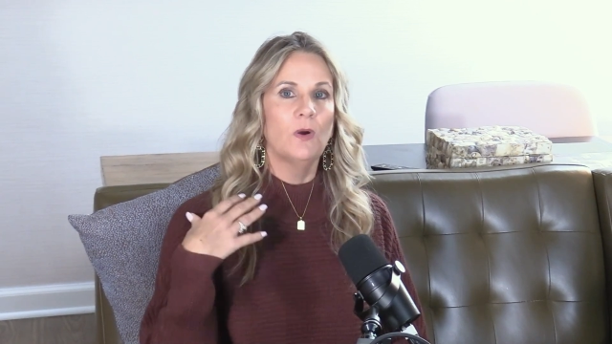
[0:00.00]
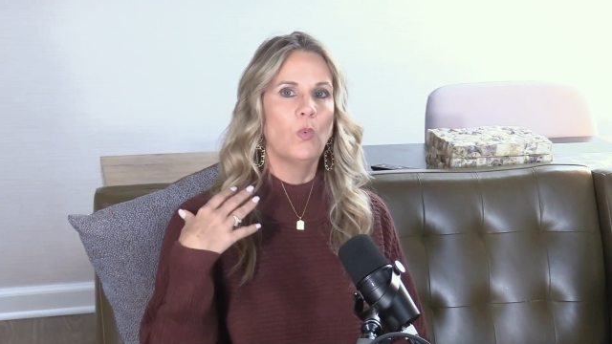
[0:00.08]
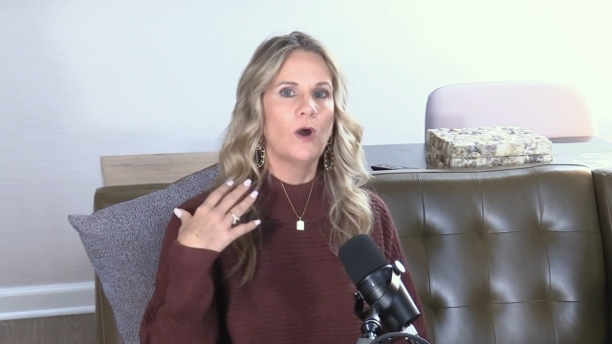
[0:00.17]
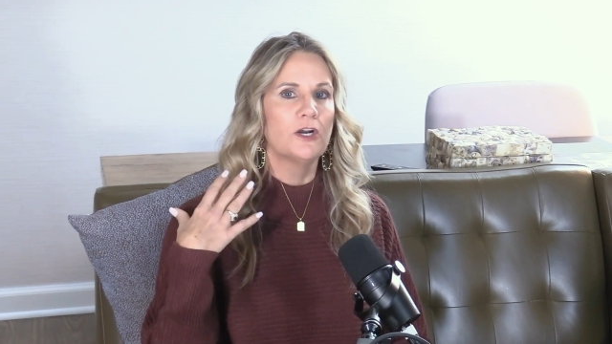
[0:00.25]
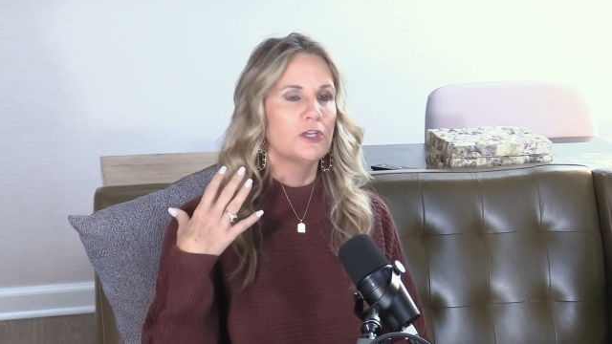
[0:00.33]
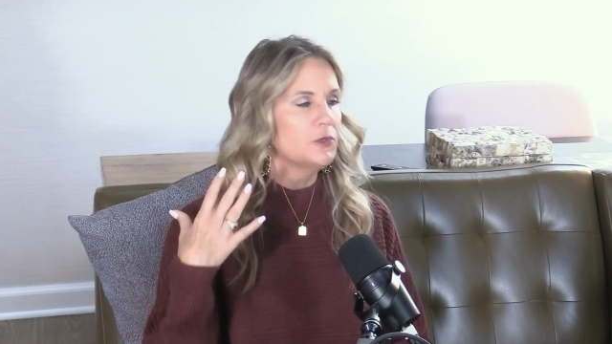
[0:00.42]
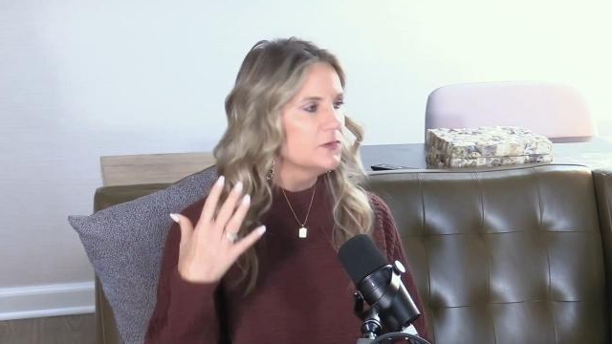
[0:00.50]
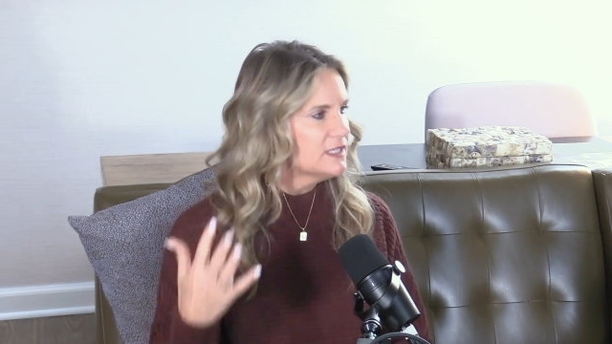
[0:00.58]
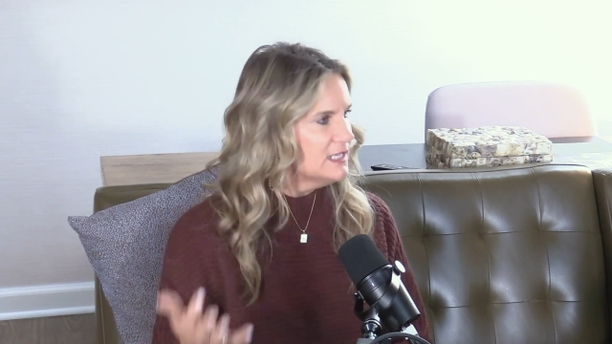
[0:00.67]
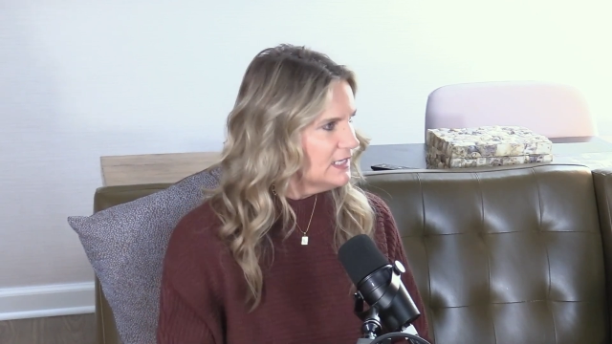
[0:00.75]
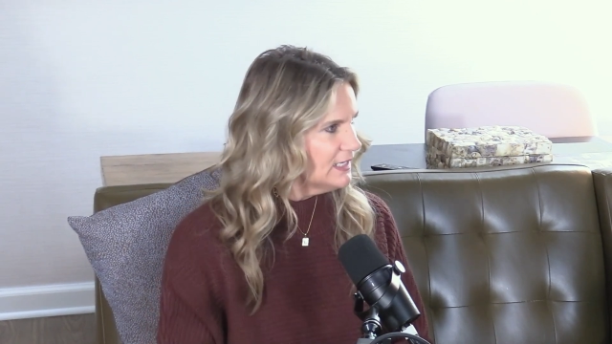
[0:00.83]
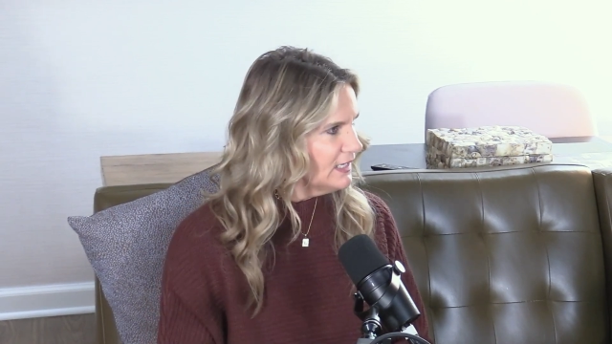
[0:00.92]
What are you
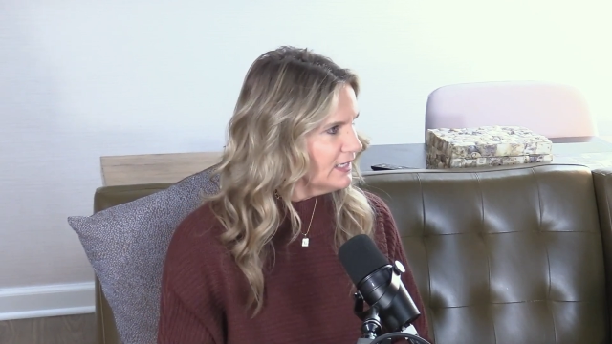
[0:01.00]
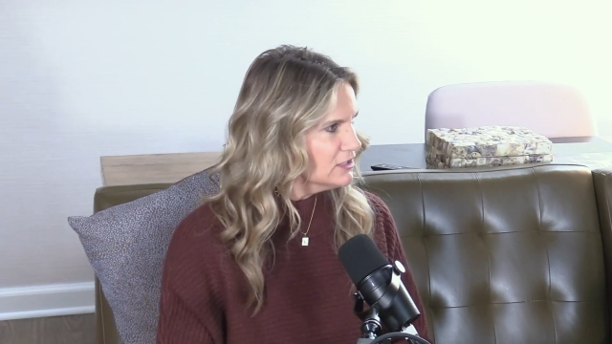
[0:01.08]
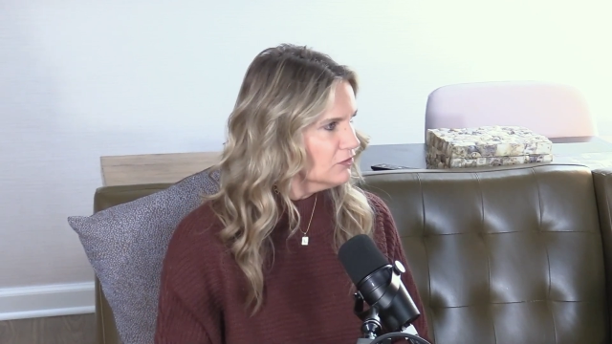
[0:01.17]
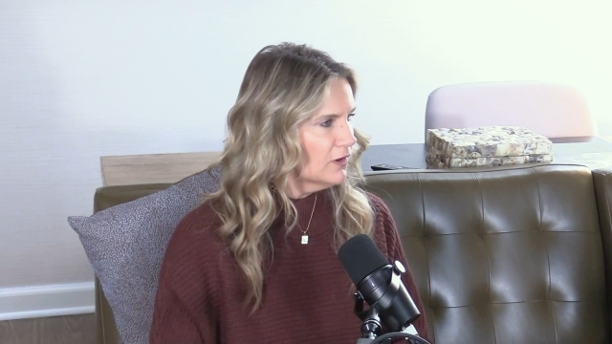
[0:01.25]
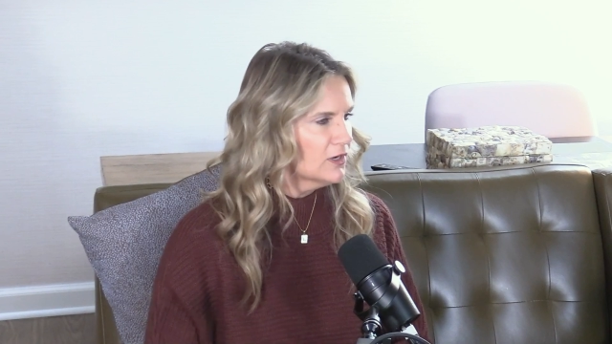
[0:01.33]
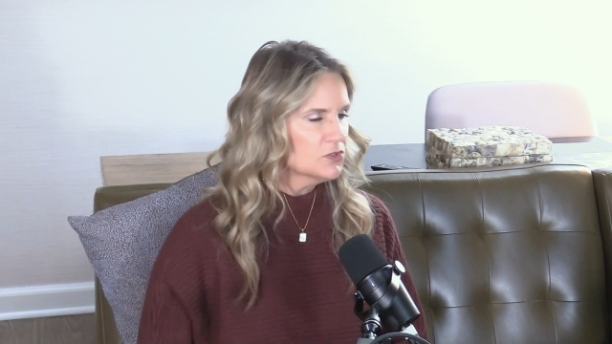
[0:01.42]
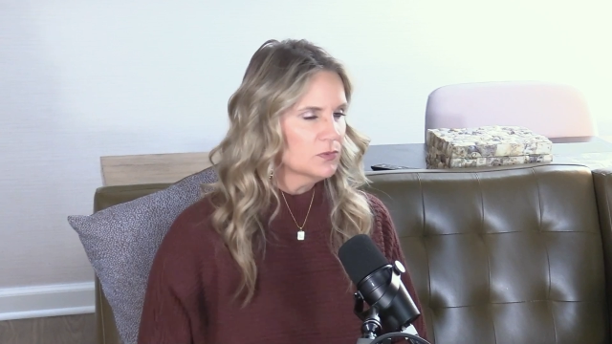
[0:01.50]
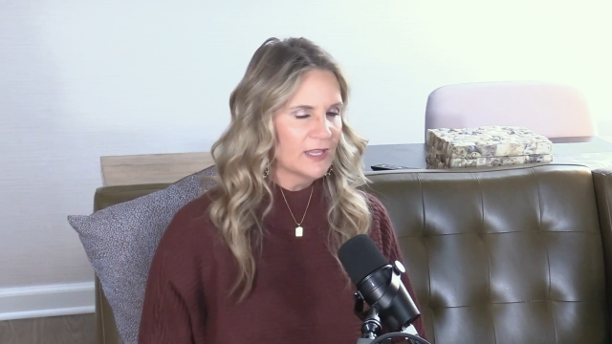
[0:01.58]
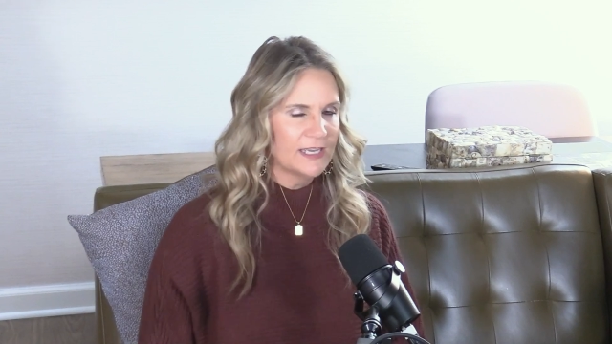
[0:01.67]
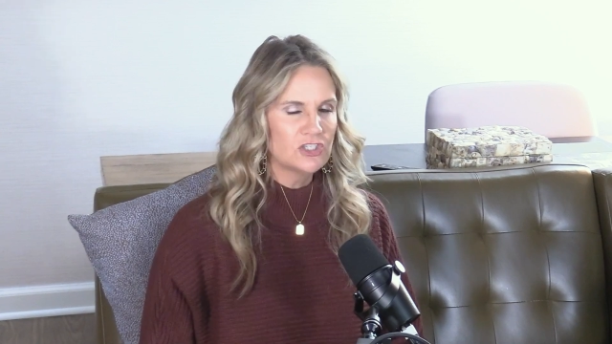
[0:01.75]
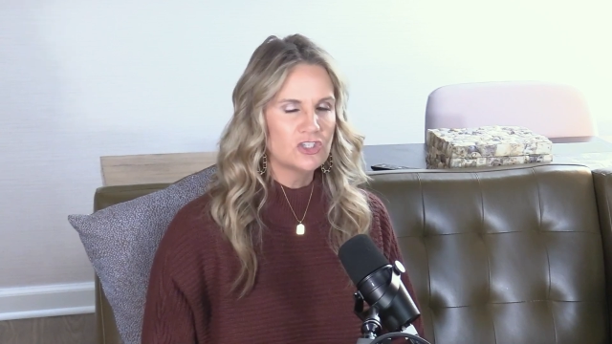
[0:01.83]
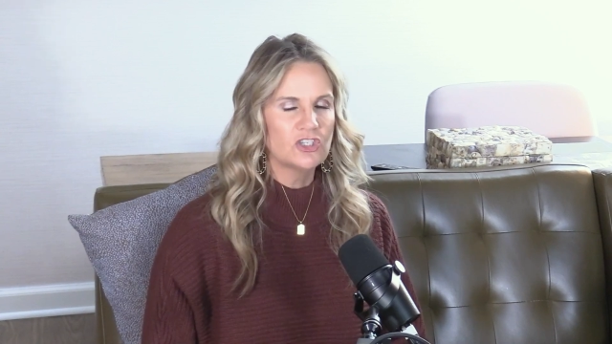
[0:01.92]
seeking as far as
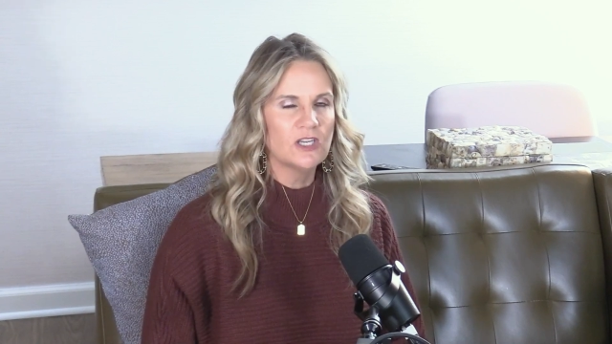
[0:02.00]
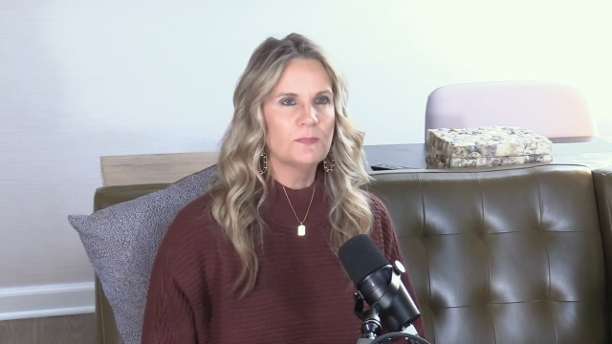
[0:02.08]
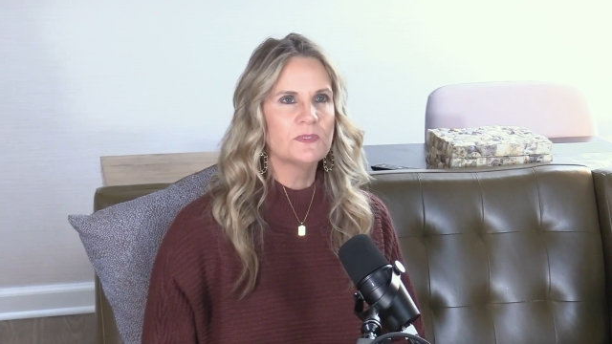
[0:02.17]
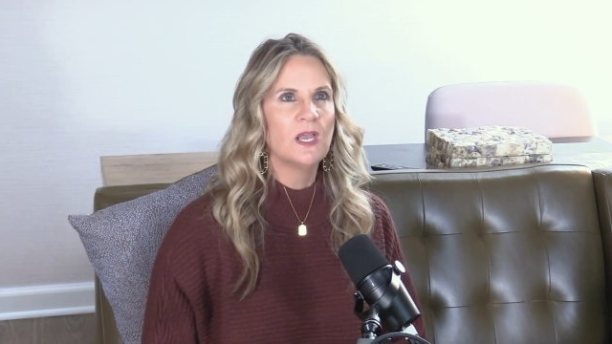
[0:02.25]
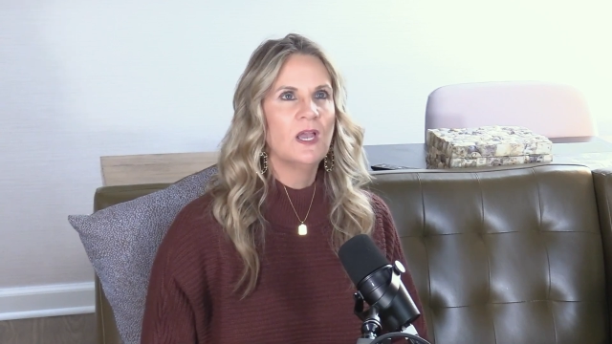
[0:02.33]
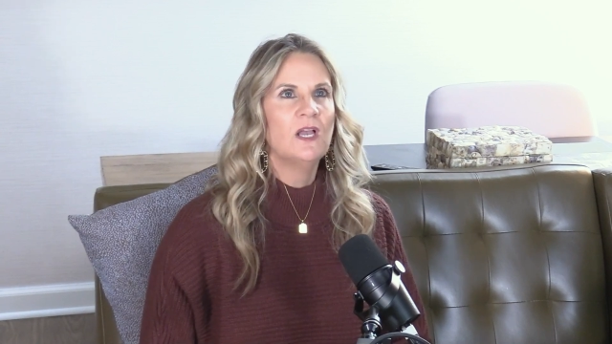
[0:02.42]
relationships?